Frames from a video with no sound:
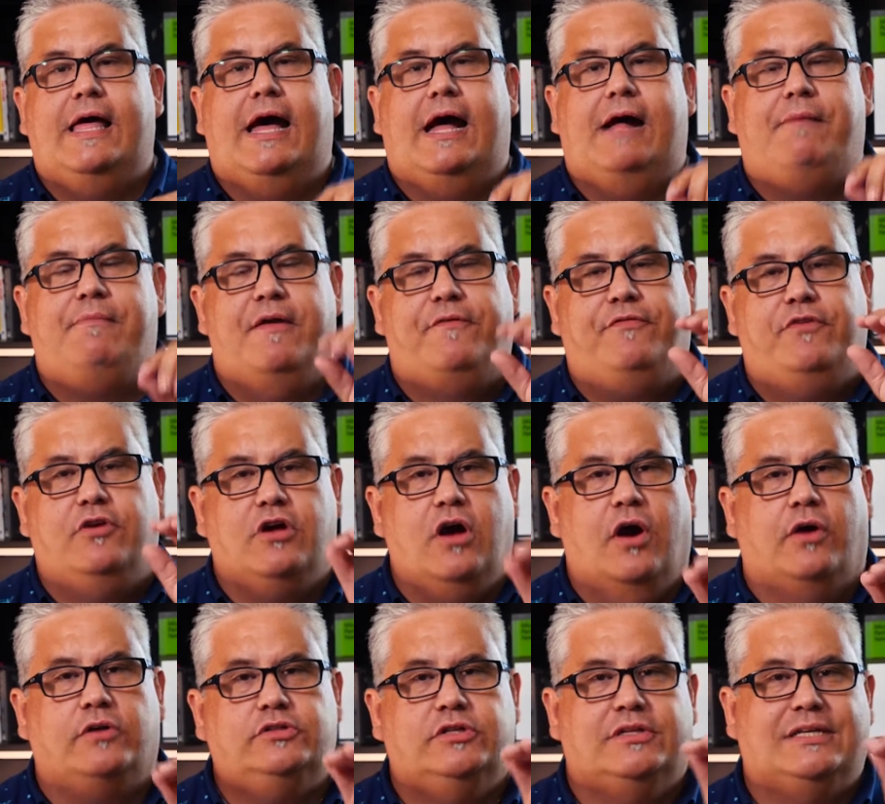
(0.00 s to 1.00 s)
If you
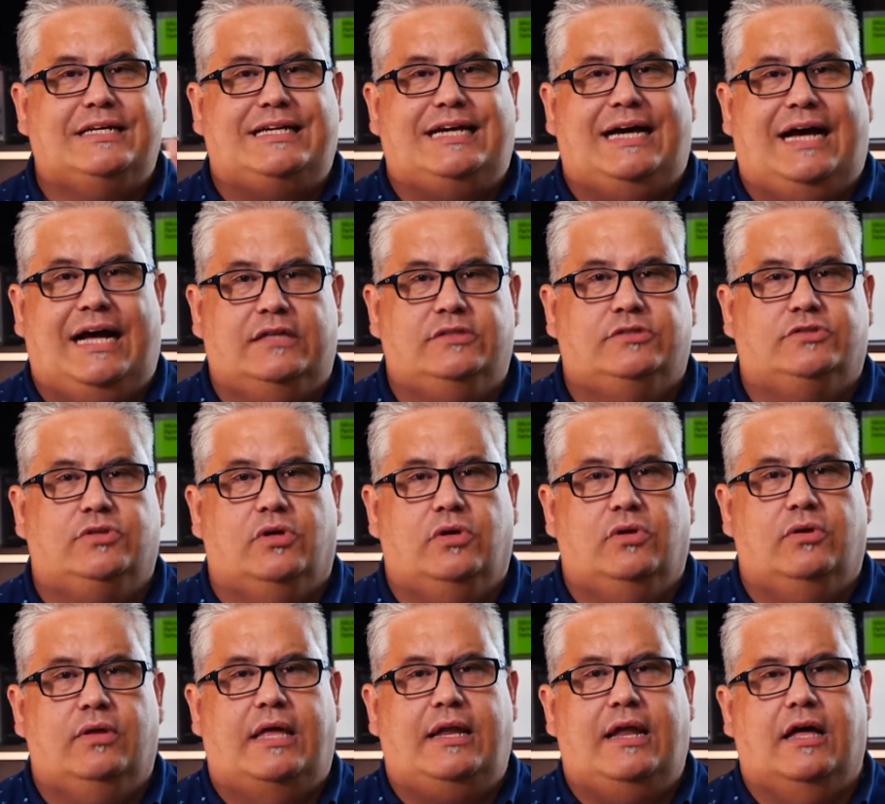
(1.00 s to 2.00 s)
go into the
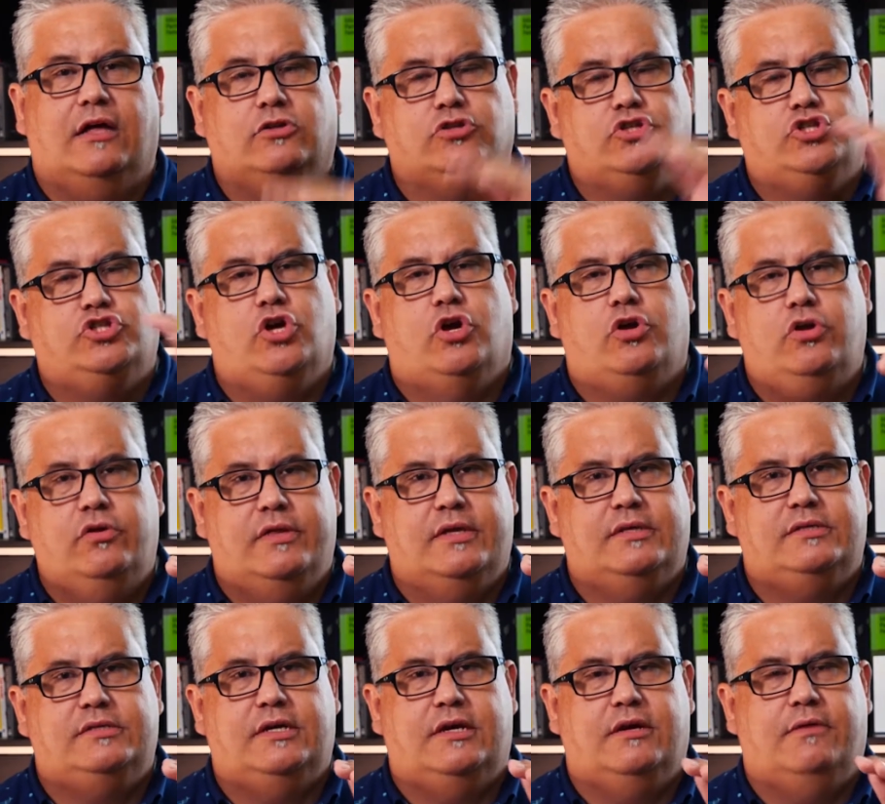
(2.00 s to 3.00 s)
console, and I'll show you
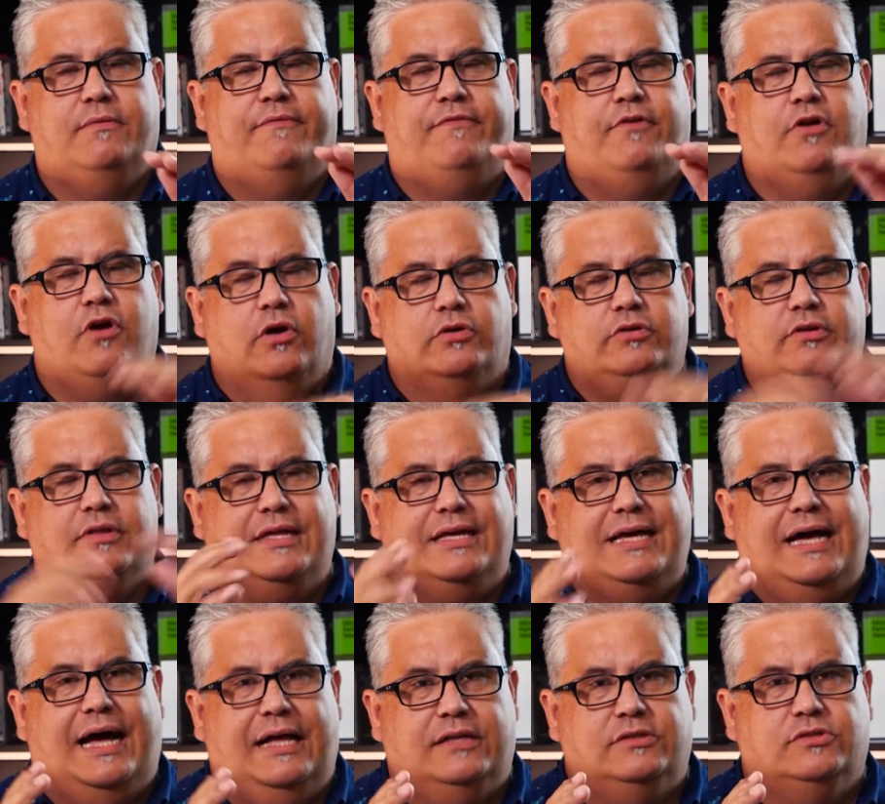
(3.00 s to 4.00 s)
this here, if you go into the
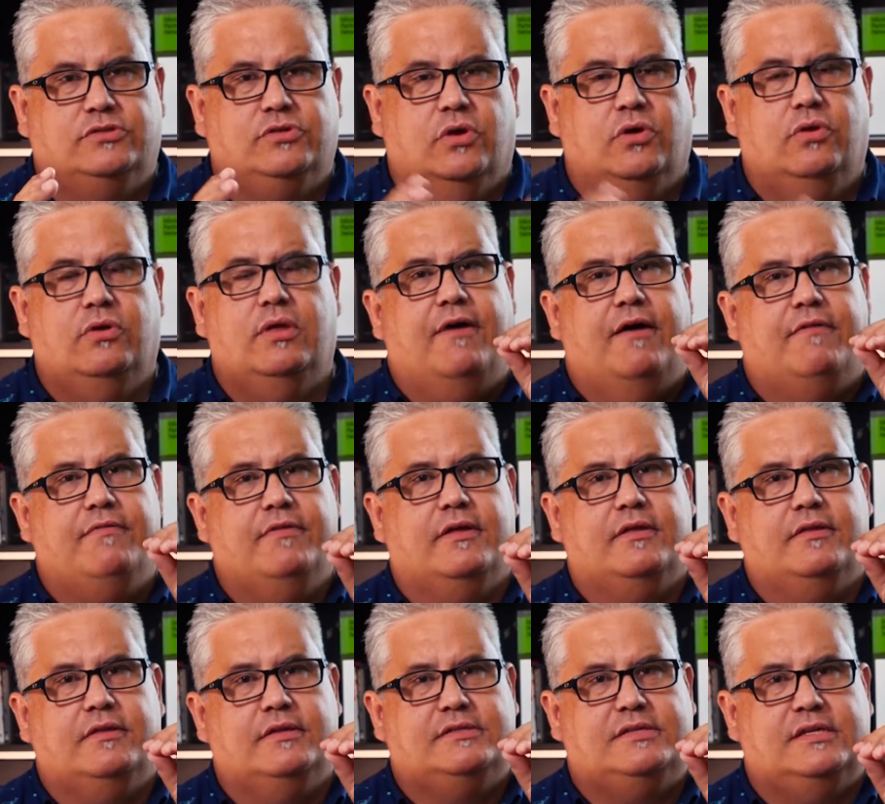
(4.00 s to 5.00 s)
console of
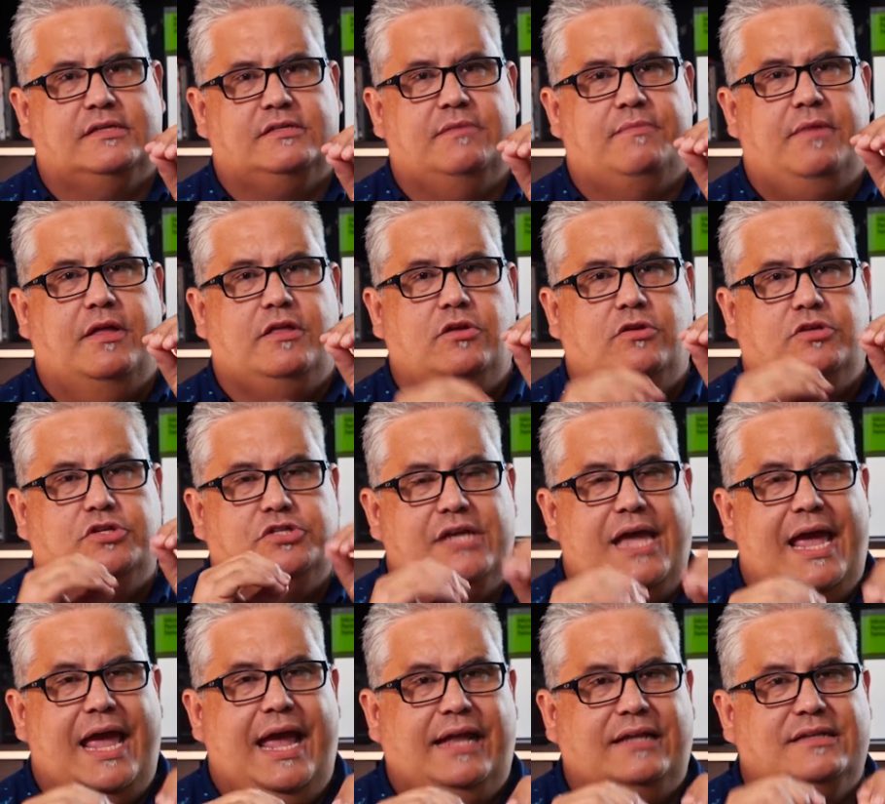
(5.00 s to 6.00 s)
the system and you
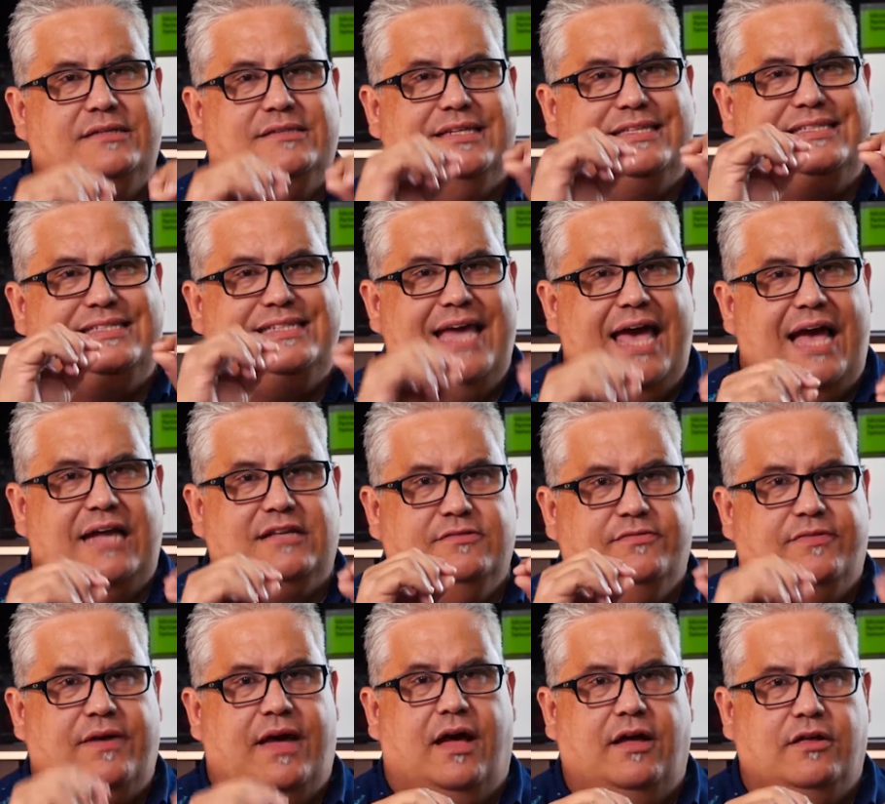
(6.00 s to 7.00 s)
change the
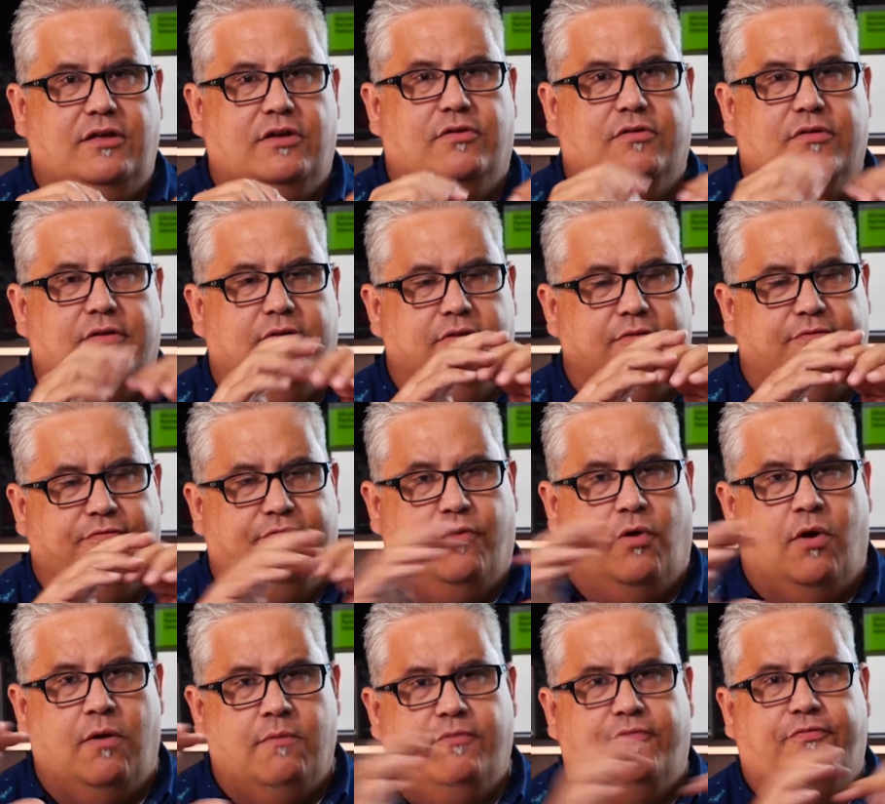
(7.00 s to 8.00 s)
text value or the
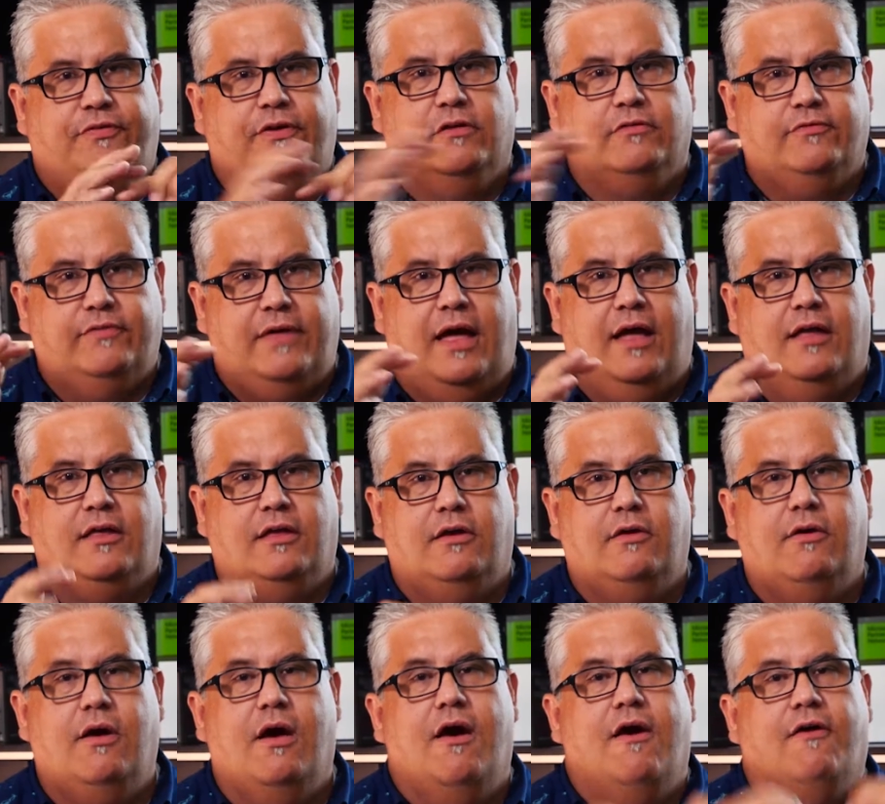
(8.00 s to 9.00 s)
form field
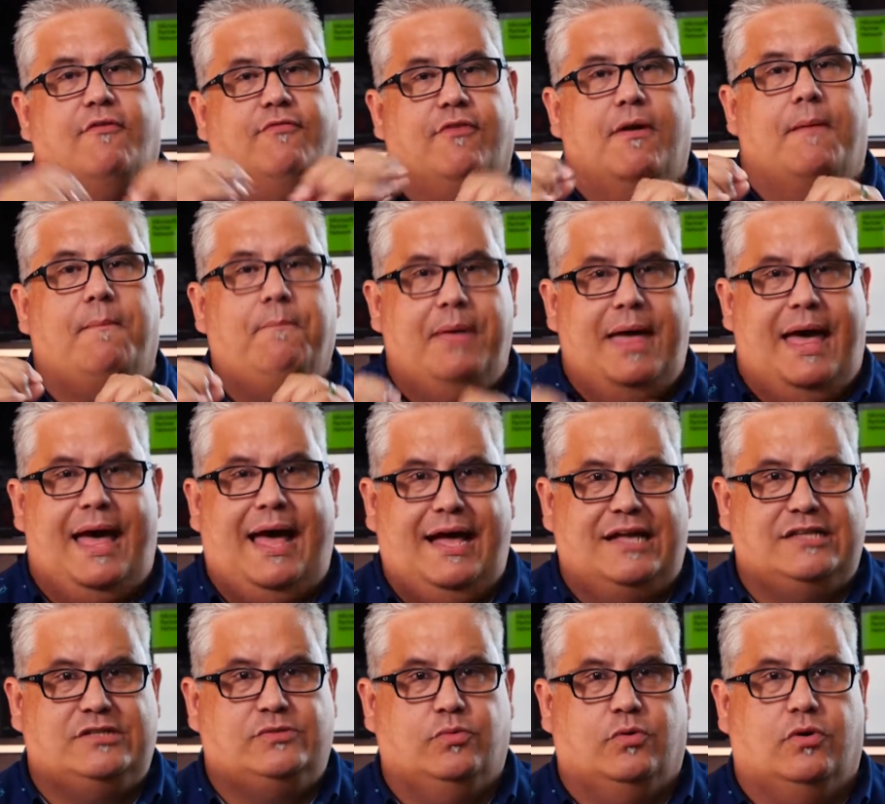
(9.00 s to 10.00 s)
value from
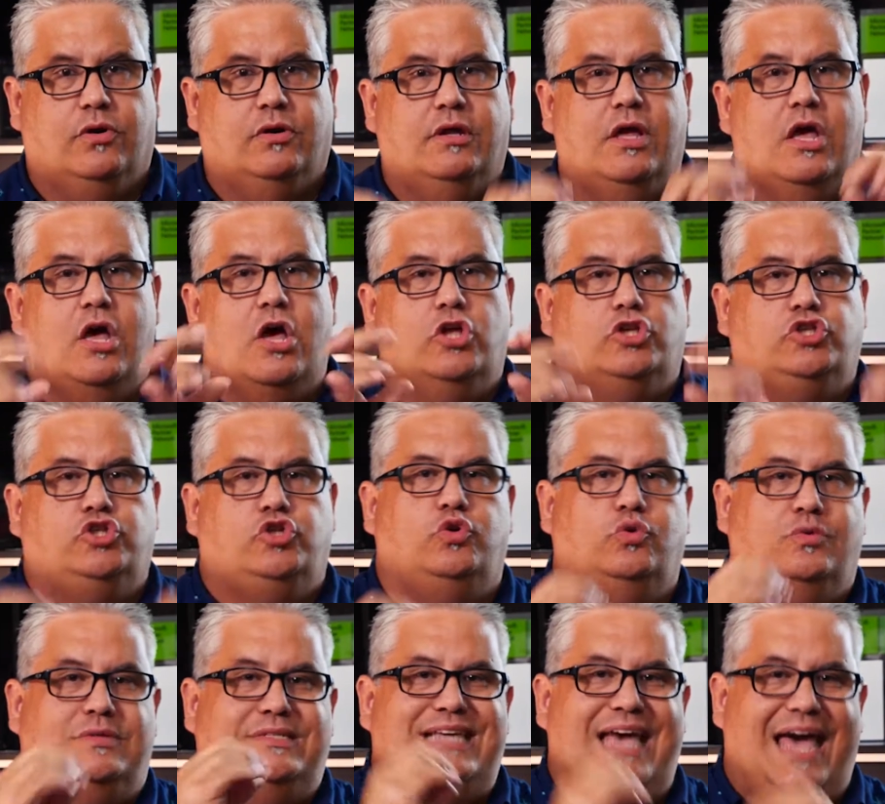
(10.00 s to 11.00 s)
password
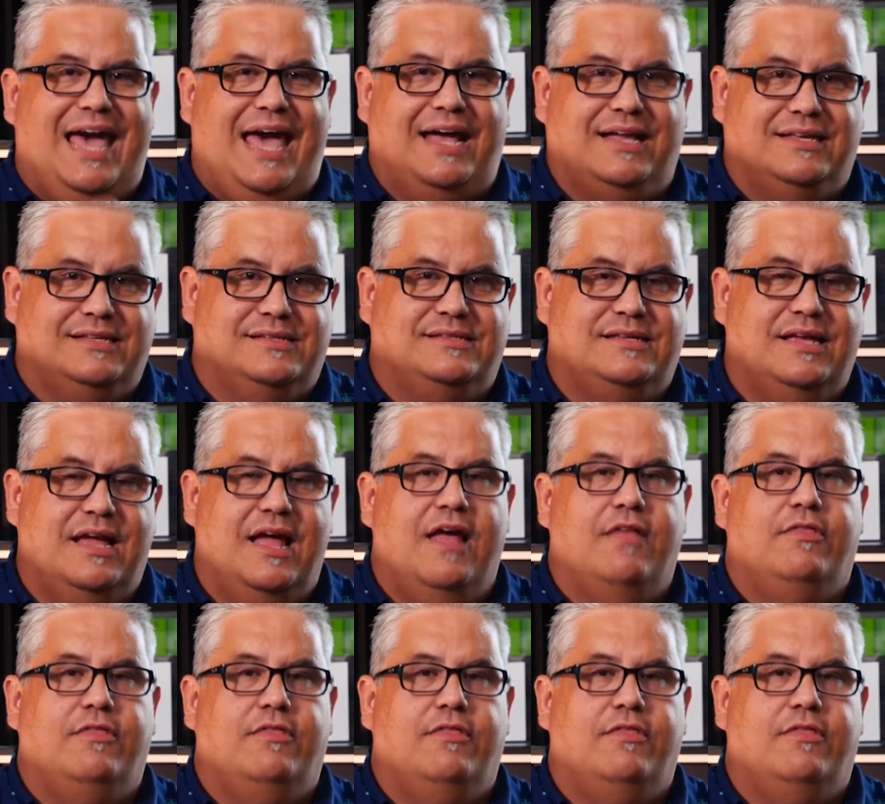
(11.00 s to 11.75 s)
to text,